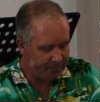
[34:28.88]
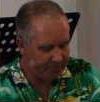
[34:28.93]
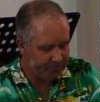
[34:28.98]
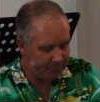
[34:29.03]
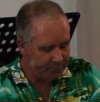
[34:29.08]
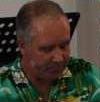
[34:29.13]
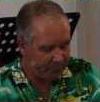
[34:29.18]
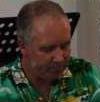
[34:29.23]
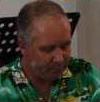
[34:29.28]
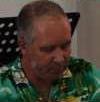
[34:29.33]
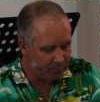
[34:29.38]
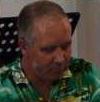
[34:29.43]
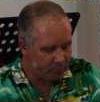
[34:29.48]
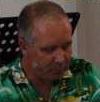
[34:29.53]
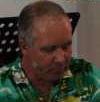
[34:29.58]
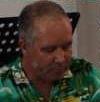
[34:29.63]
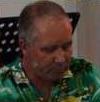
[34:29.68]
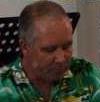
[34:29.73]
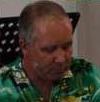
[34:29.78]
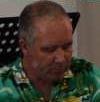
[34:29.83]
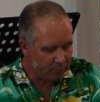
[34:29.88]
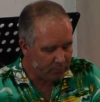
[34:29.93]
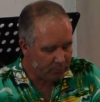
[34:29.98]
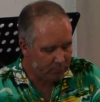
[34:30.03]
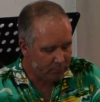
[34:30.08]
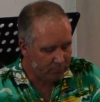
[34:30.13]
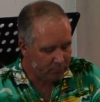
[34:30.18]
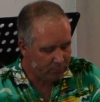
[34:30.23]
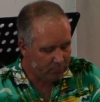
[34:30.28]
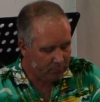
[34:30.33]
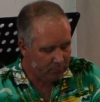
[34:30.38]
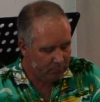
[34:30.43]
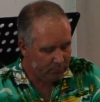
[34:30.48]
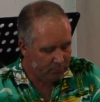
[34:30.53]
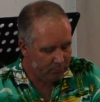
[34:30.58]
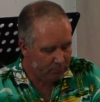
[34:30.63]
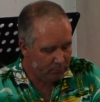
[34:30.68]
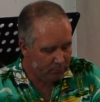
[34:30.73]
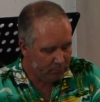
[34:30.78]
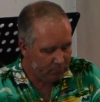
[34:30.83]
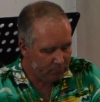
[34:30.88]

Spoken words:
(silence)